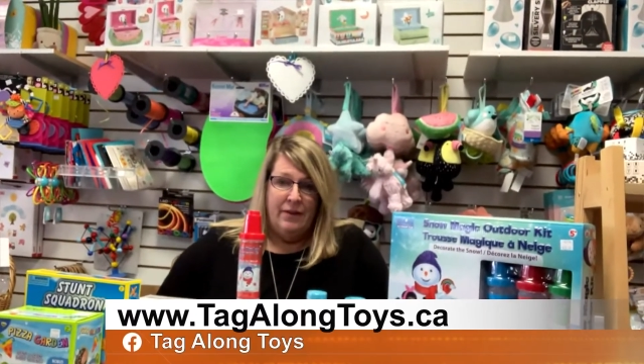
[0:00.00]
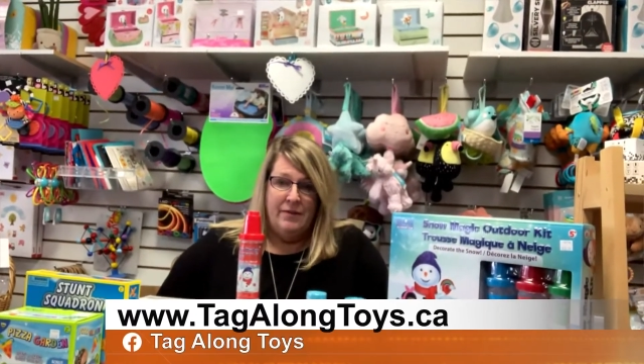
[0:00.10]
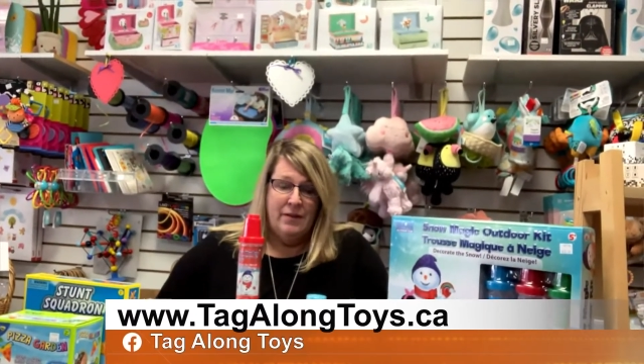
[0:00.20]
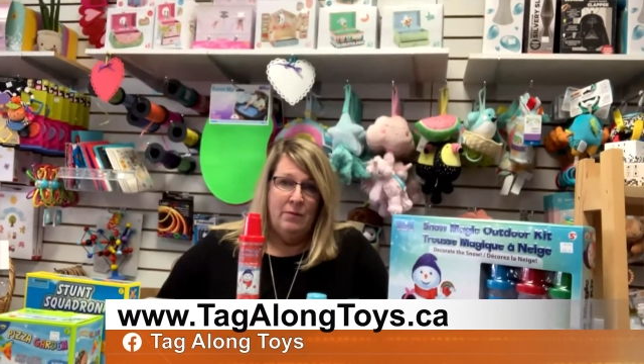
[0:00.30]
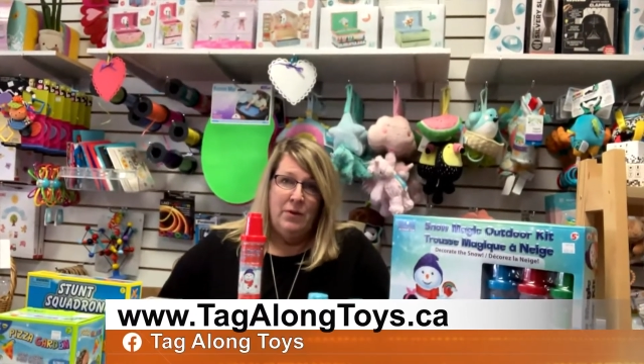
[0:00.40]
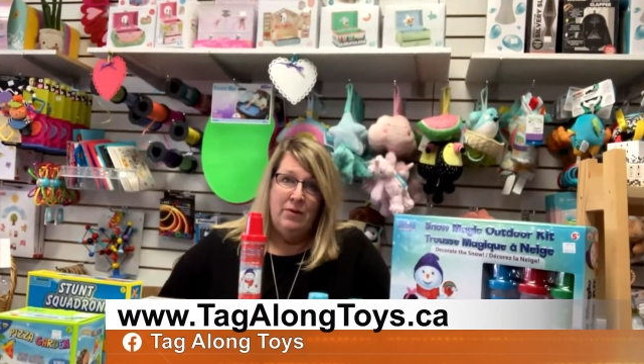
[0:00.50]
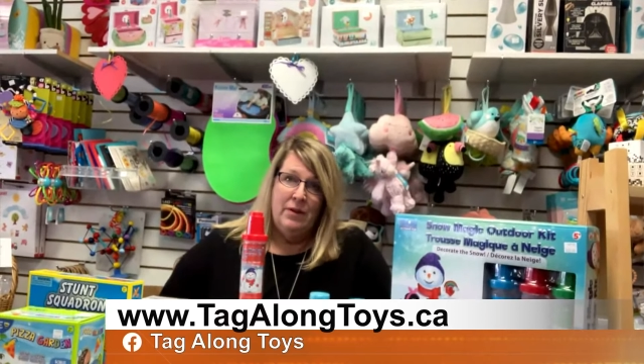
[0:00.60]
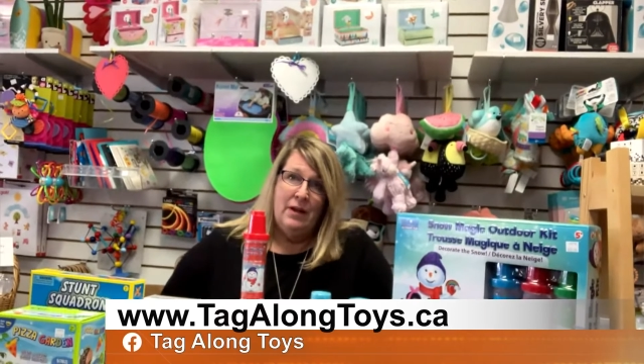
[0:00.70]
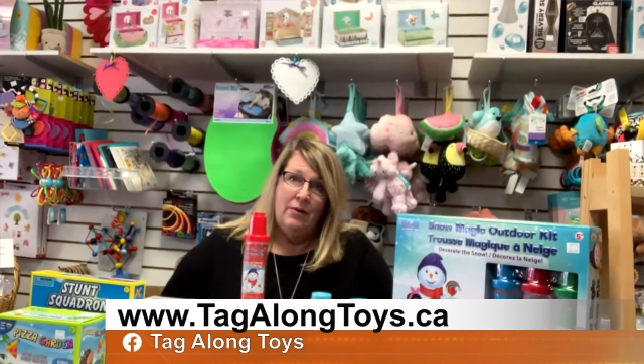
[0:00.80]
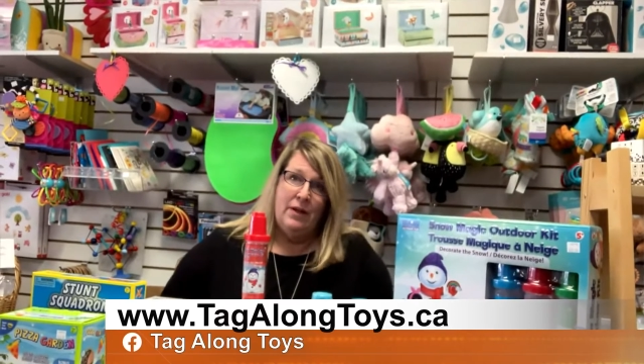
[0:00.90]
this
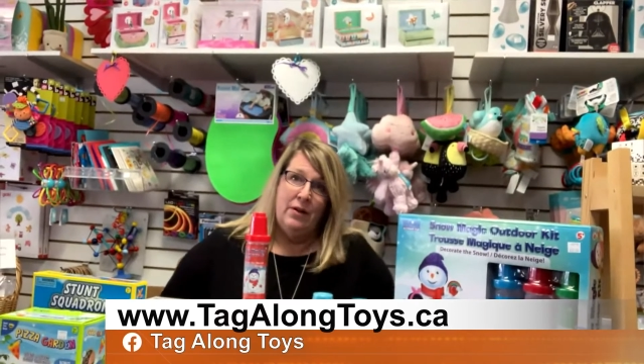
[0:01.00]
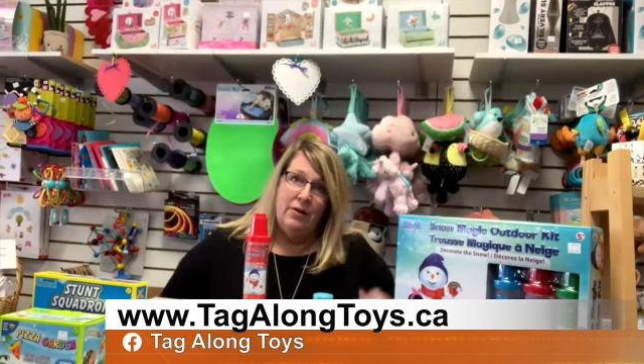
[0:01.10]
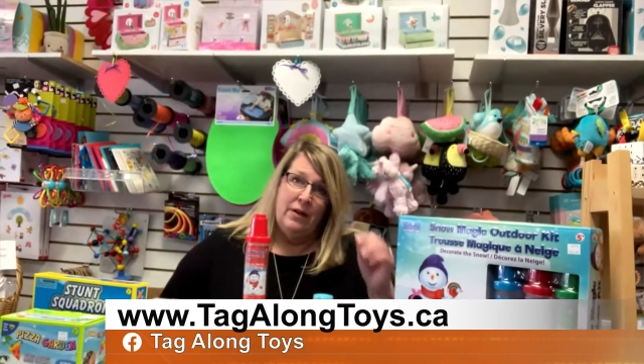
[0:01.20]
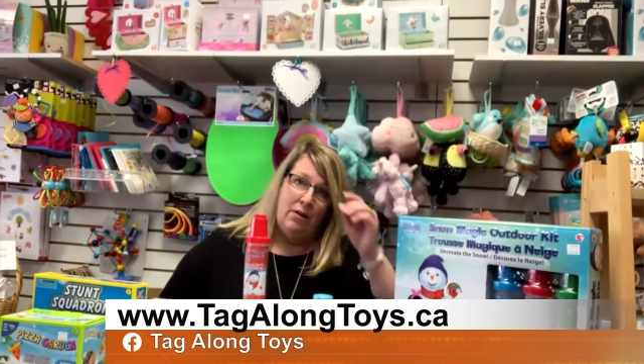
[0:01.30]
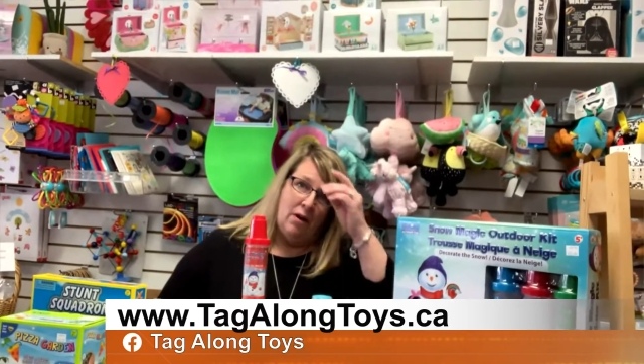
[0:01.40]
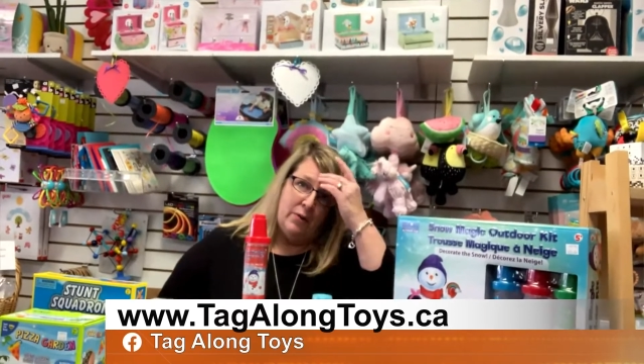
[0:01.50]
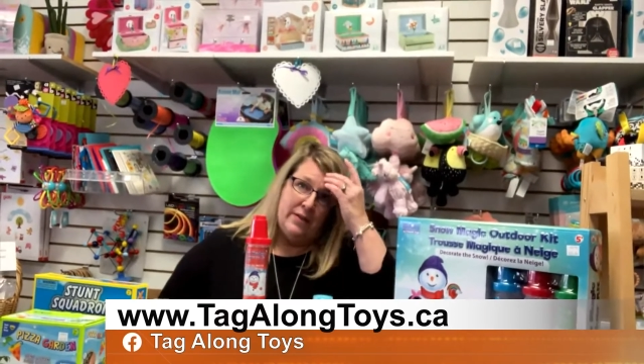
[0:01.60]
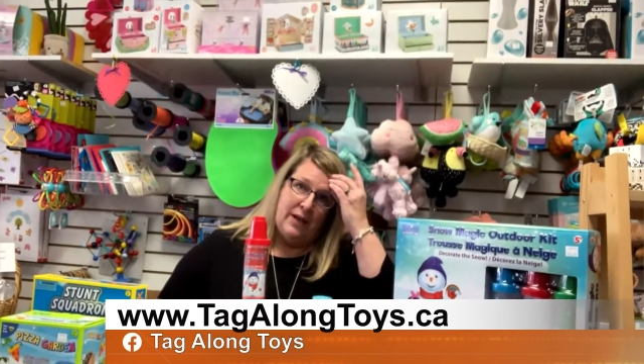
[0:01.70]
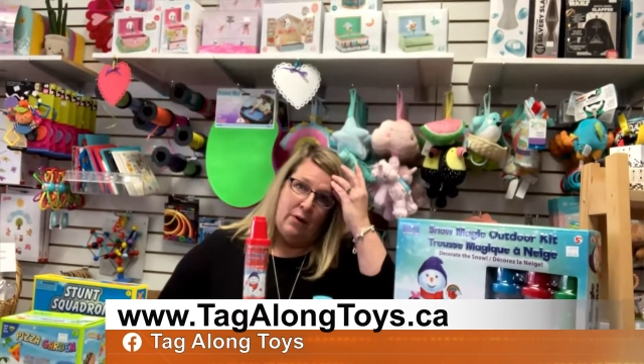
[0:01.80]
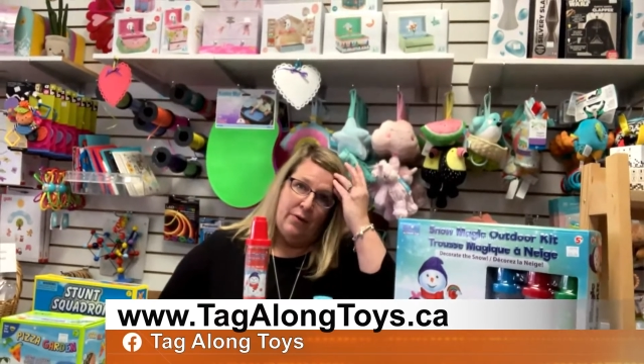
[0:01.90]
community out here in Ottawa
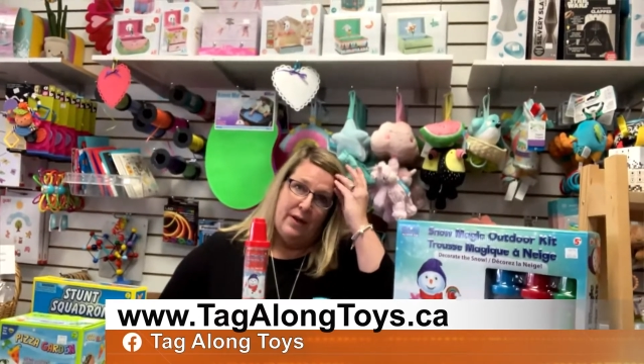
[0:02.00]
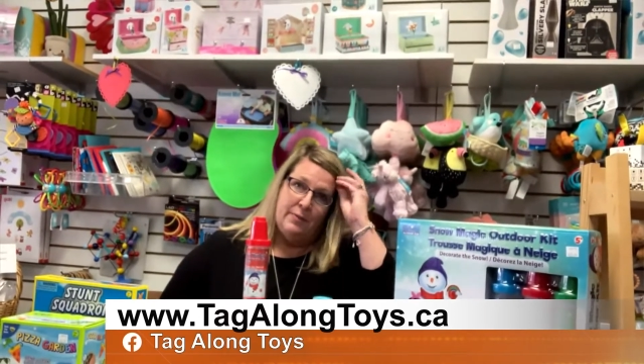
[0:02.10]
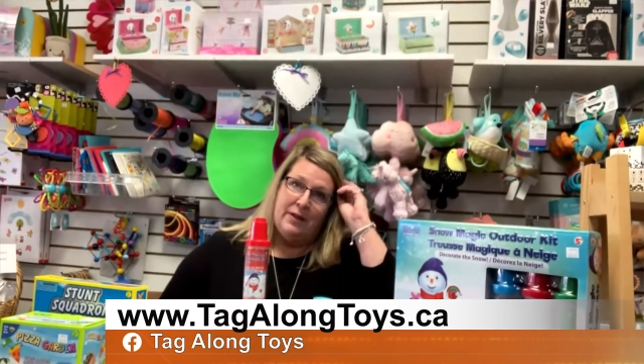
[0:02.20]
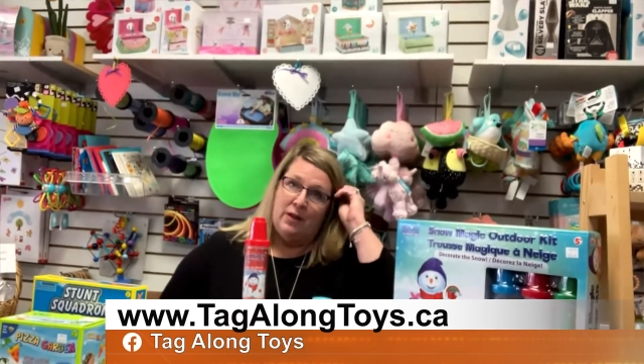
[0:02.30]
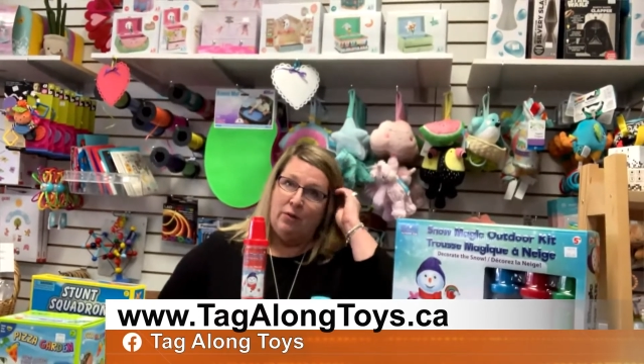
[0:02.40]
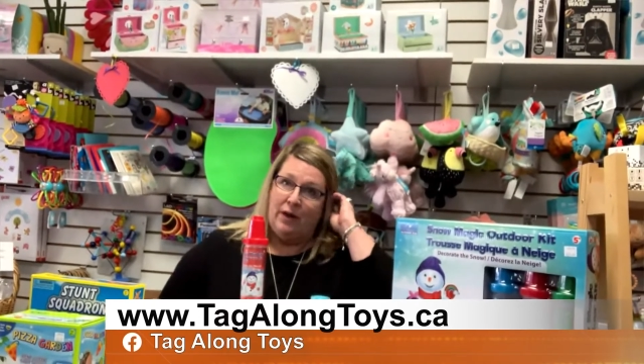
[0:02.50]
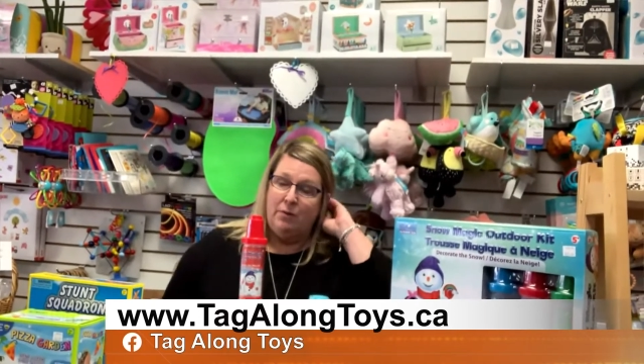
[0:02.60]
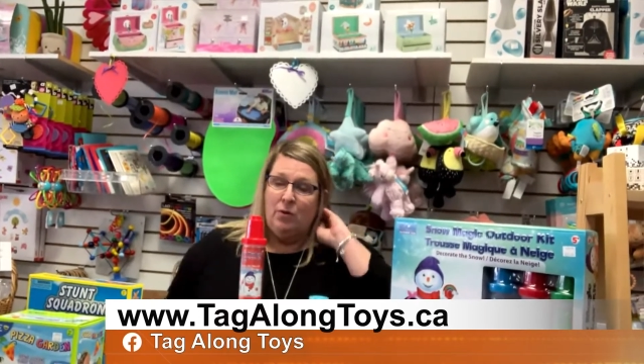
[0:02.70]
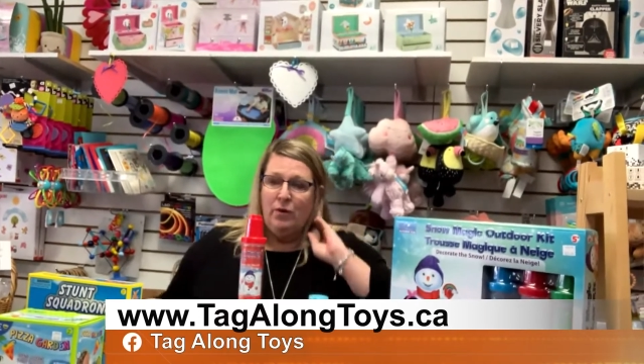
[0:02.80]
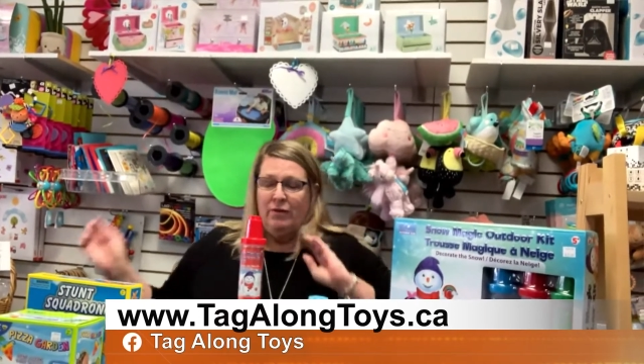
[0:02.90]
South has been incredible.